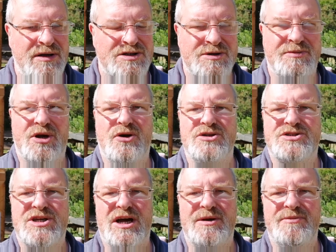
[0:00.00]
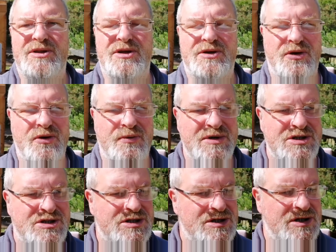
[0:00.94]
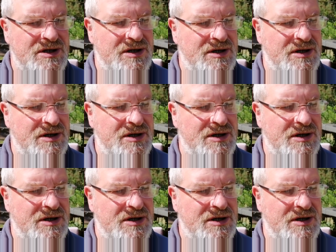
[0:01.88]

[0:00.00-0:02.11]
somebody contacted me, their dog was,